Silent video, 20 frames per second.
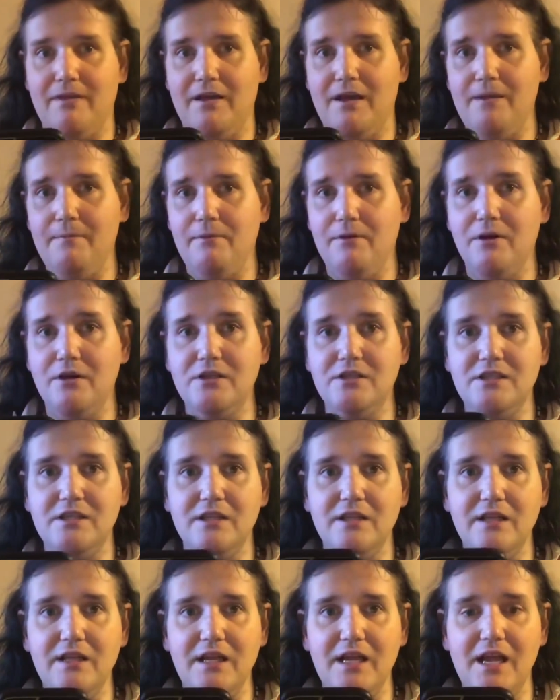I
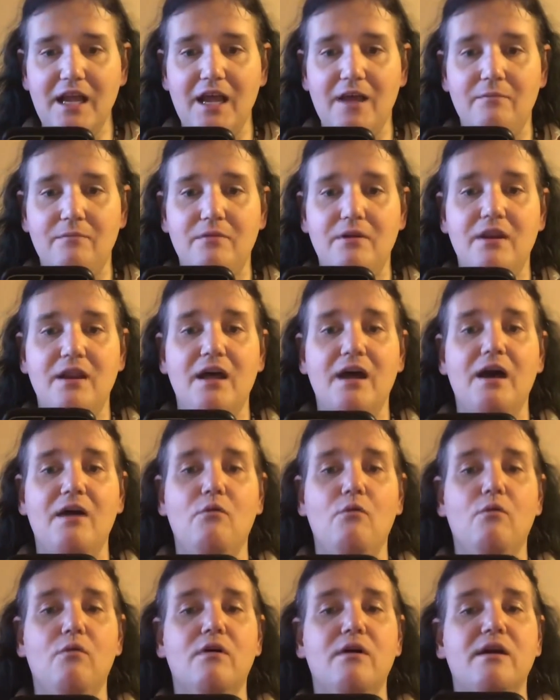personally am
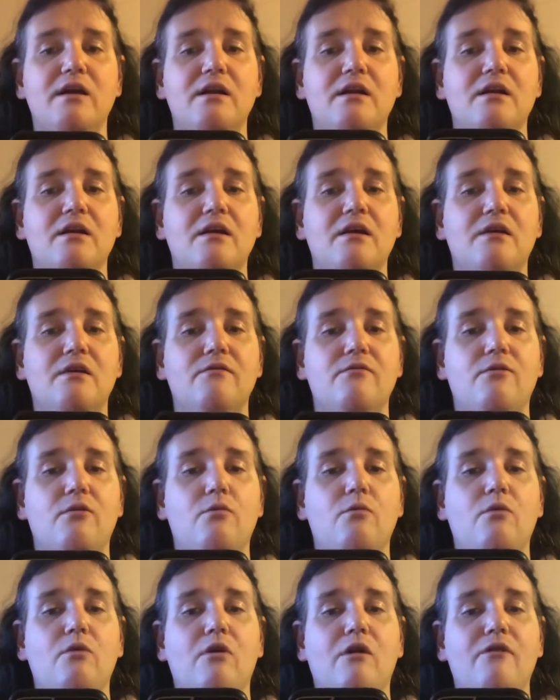not one for
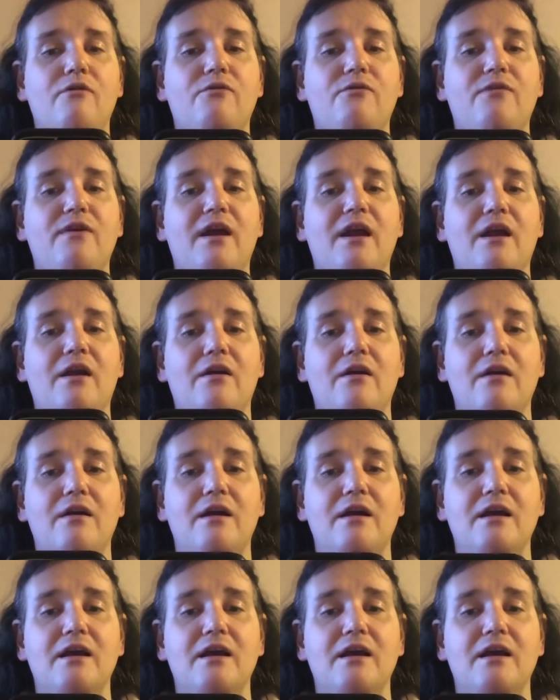warfare